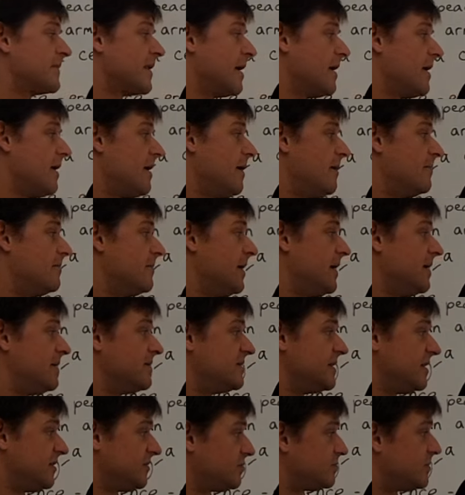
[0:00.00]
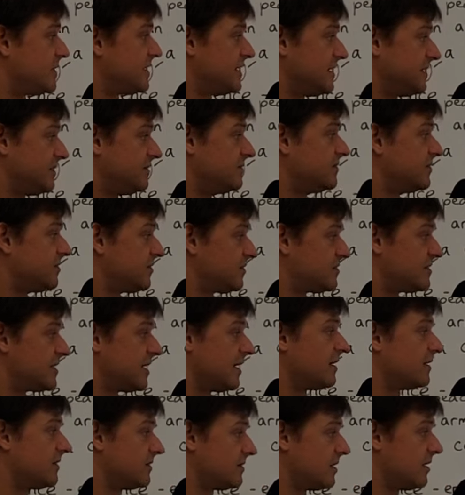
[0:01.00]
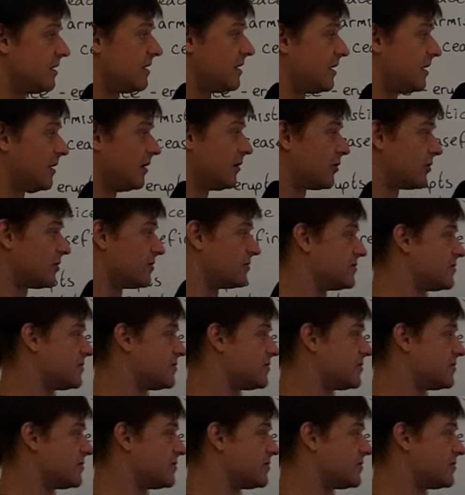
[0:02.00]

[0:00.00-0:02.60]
Um, this means that uh, a lot